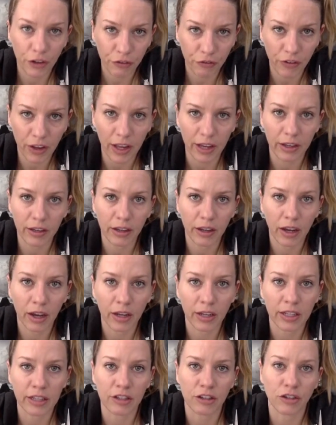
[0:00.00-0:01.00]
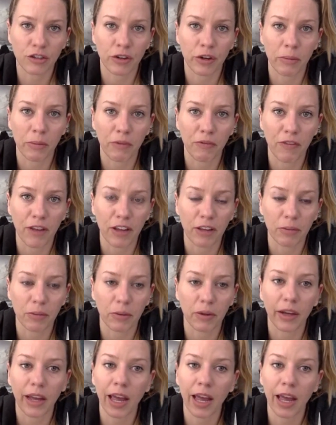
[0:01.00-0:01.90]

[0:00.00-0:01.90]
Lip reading: Fit on Instagram and Facebook.